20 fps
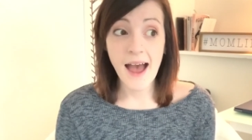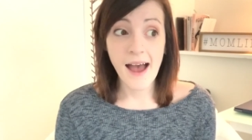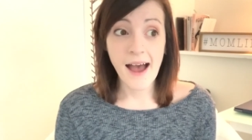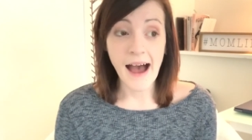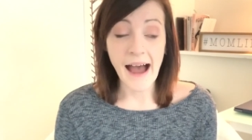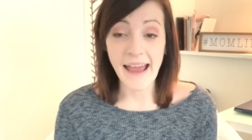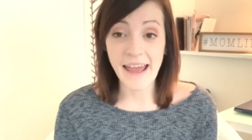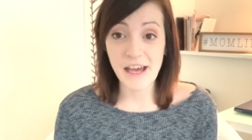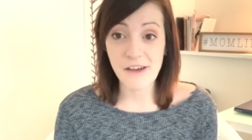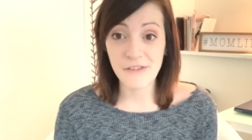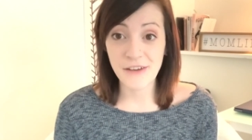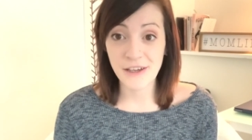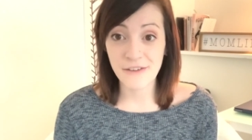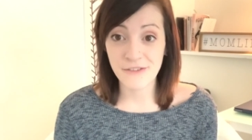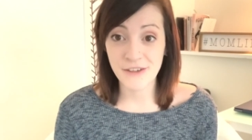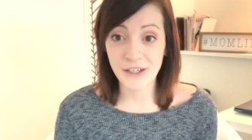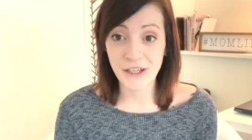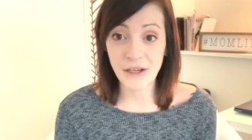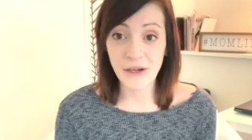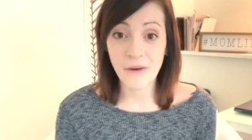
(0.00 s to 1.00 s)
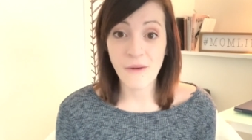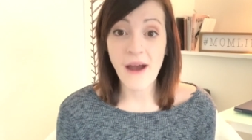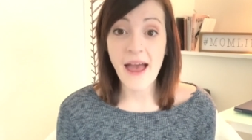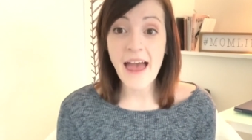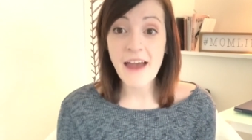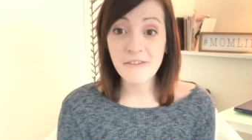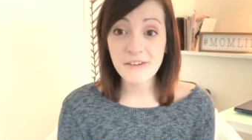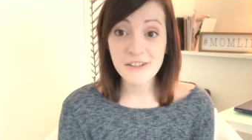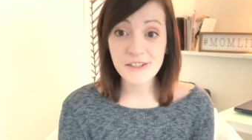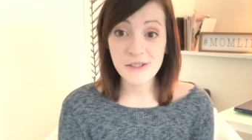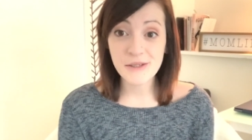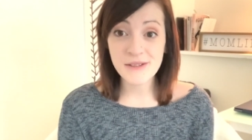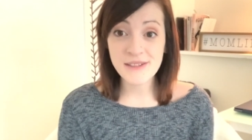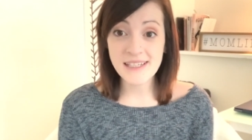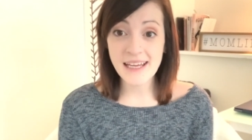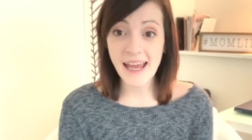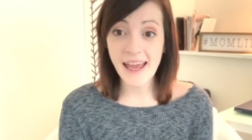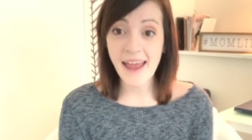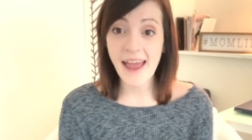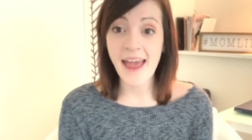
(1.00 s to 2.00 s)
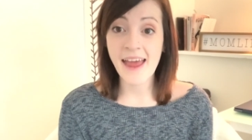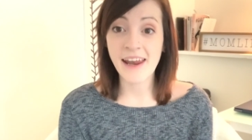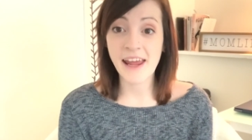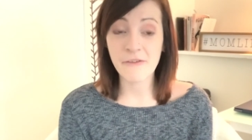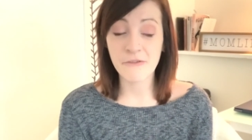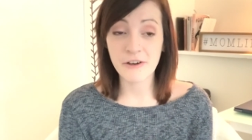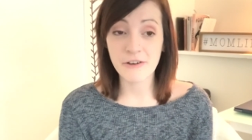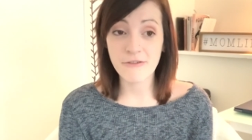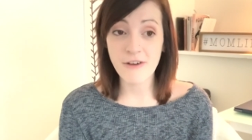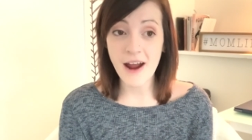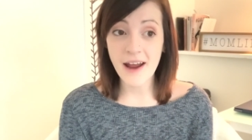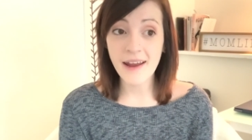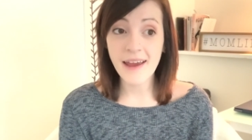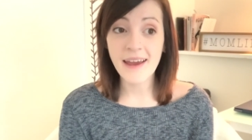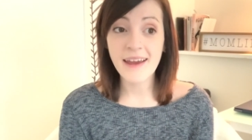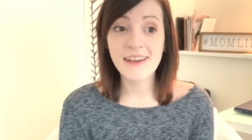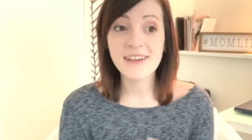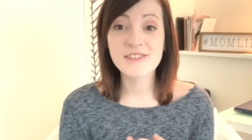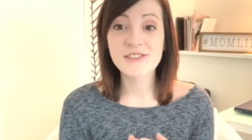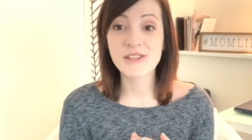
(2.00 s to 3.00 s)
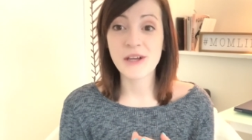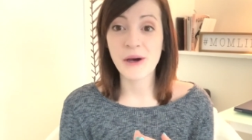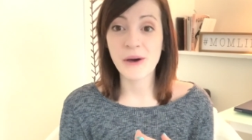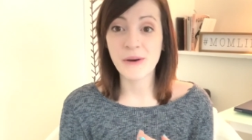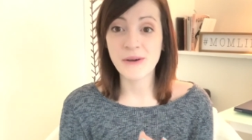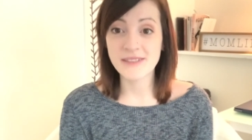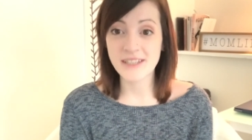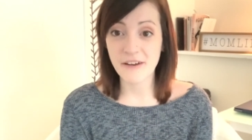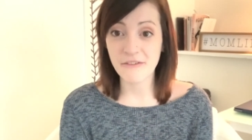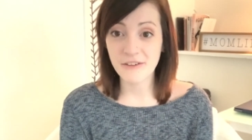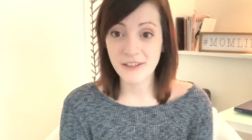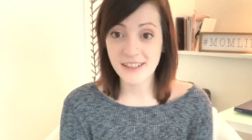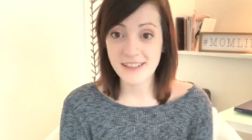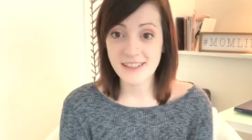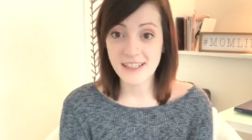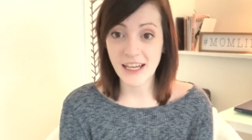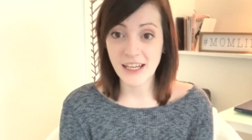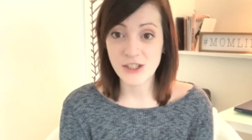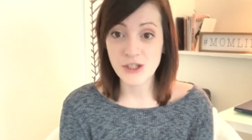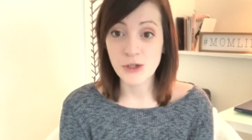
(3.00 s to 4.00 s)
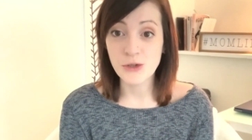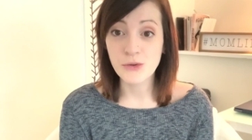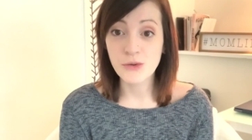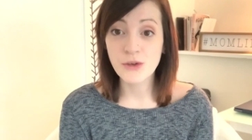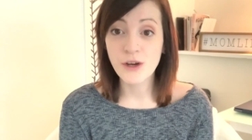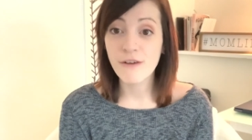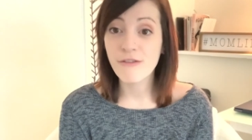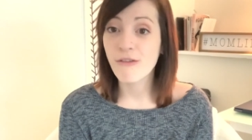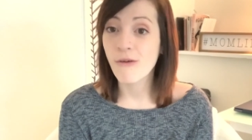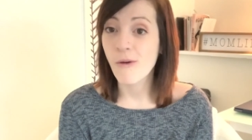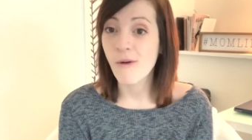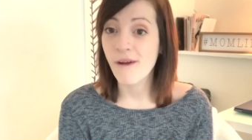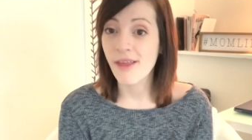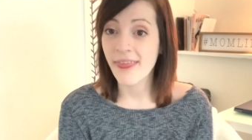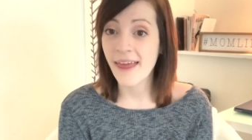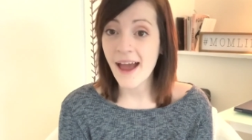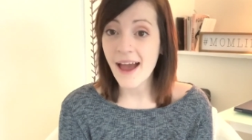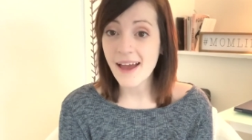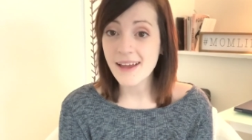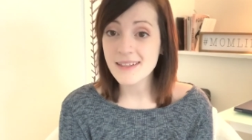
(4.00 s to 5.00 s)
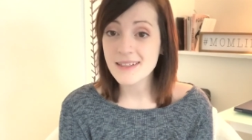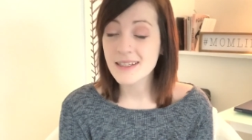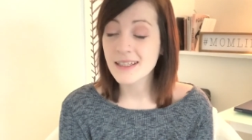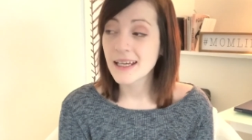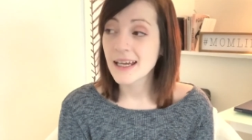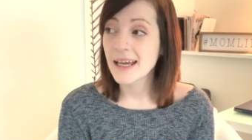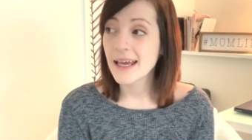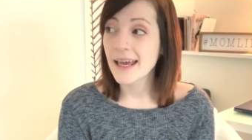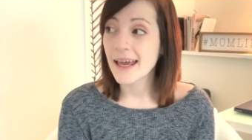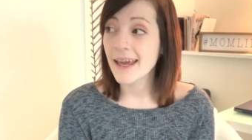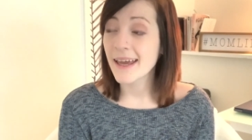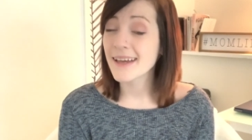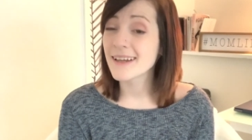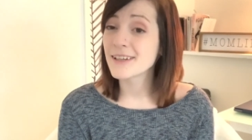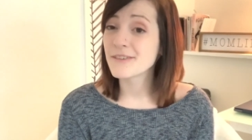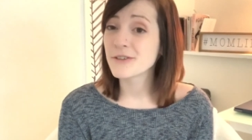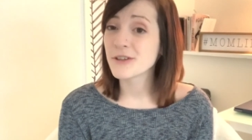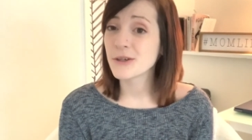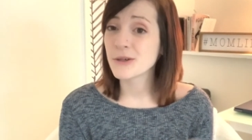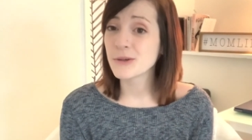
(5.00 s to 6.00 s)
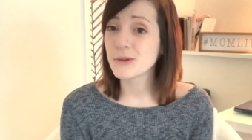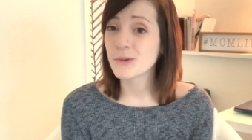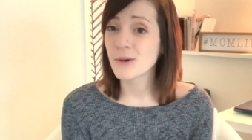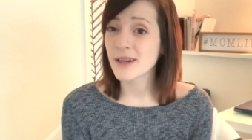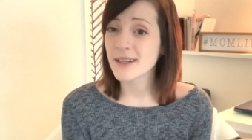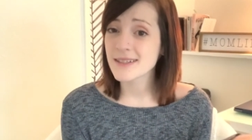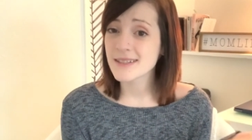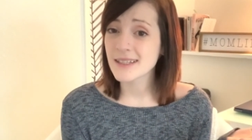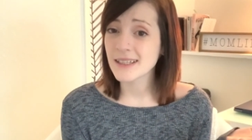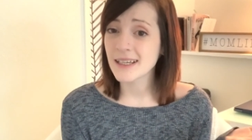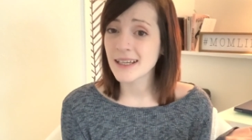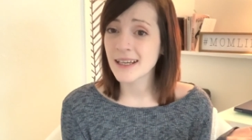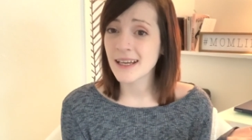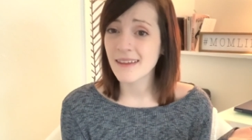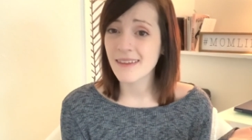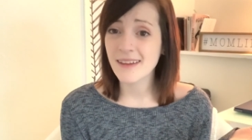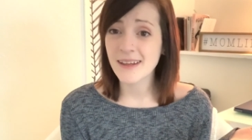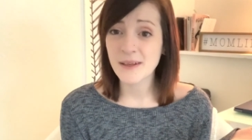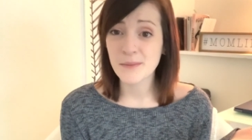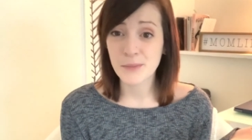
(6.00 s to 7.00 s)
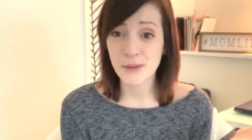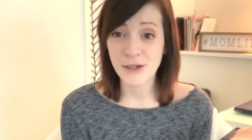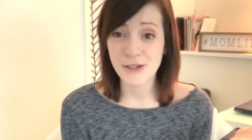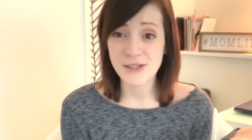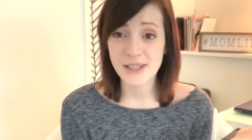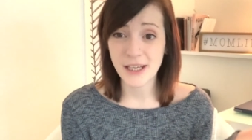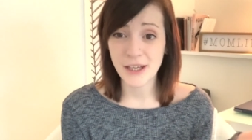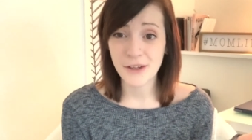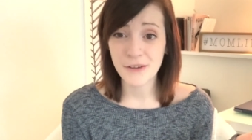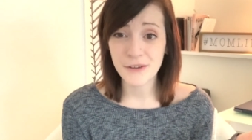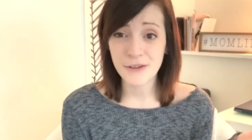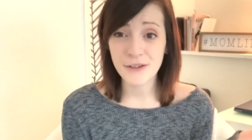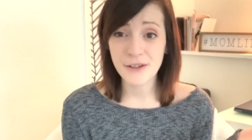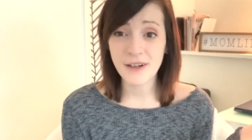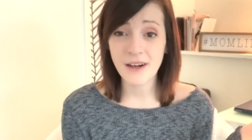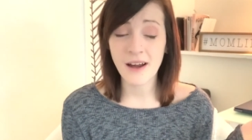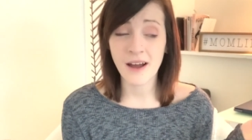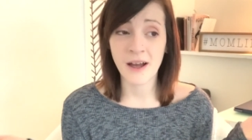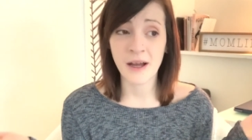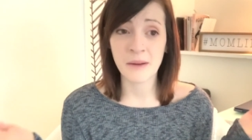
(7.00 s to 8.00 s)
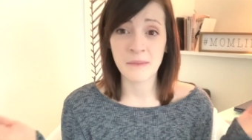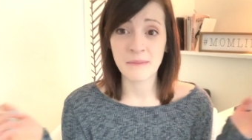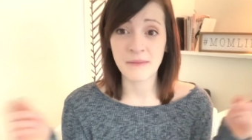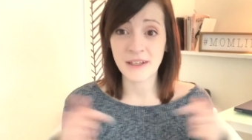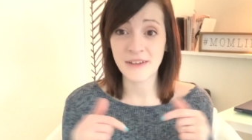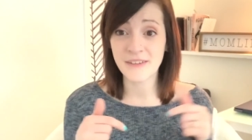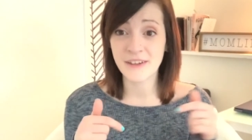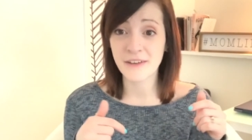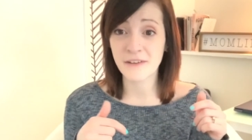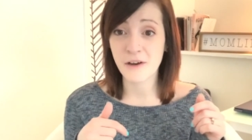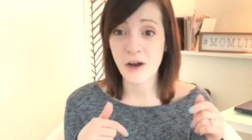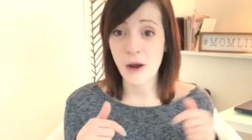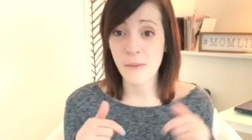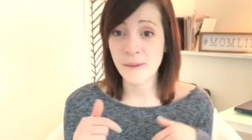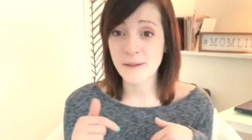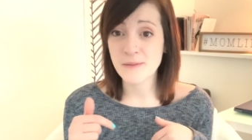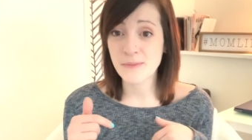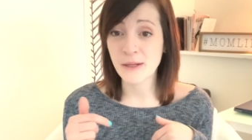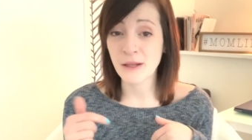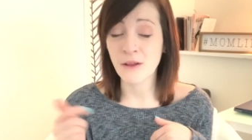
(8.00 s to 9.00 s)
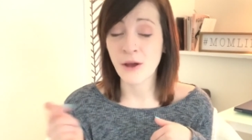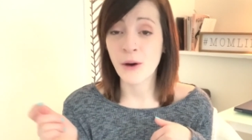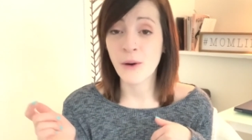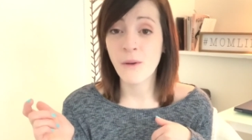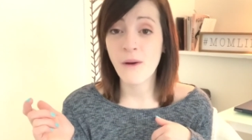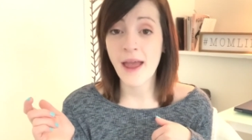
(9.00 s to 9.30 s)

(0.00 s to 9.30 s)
I have a video every Tuesday and every Friday, so definitely stay tuned for that. And if you want to see anything particular, leave it in the comments below